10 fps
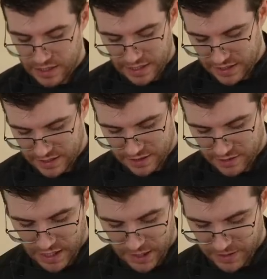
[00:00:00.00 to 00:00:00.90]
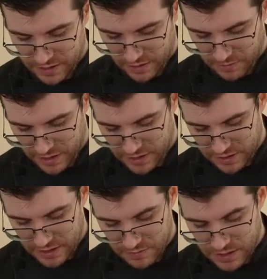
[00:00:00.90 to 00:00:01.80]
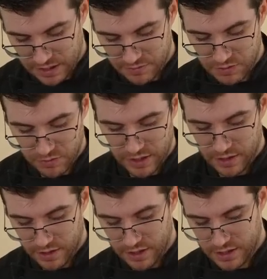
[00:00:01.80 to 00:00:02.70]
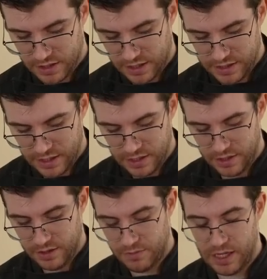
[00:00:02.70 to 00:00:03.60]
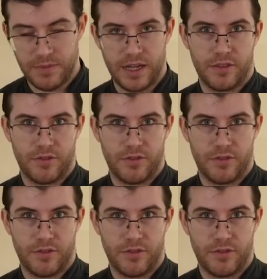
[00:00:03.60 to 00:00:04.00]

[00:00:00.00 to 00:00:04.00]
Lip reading: It is still habit. I may do it sometimes. With a larger onion, you may make